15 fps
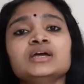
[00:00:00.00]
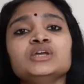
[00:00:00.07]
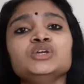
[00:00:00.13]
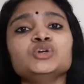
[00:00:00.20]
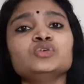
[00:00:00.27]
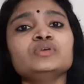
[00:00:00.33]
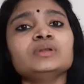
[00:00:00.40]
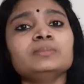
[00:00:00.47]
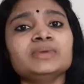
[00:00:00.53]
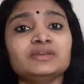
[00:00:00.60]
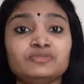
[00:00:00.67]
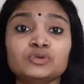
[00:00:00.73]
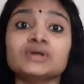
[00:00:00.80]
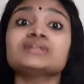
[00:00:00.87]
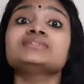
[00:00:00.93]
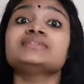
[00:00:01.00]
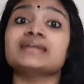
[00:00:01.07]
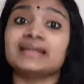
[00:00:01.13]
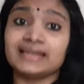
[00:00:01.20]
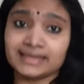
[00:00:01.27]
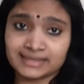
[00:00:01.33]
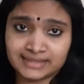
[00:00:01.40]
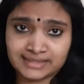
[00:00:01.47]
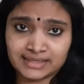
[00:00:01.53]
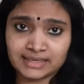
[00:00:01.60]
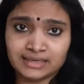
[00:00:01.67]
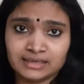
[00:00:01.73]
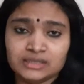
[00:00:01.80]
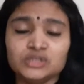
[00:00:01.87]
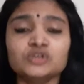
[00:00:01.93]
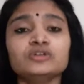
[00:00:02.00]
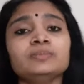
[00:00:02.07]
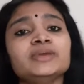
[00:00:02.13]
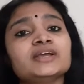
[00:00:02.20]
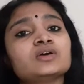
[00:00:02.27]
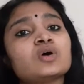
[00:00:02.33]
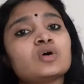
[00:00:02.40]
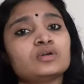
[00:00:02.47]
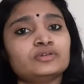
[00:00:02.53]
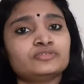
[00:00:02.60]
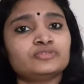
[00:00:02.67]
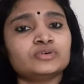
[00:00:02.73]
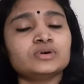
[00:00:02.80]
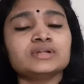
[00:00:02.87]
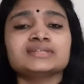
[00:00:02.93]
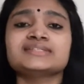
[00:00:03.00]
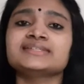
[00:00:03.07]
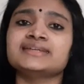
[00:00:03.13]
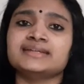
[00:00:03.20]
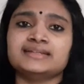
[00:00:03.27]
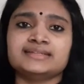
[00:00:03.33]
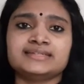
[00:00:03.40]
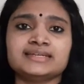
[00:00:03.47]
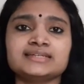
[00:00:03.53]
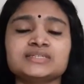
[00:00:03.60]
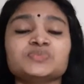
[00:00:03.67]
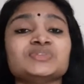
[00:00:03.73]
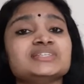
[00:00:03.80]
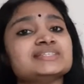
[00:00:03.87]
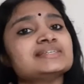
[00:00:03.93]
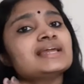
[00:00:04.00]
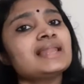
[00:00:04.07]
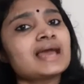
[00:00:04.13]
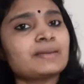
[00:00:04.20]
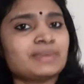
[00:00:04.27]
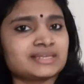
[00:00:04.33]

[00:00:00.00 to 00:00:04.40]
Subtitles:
you will be, if you are selected, you will be called for skill test, which is a lab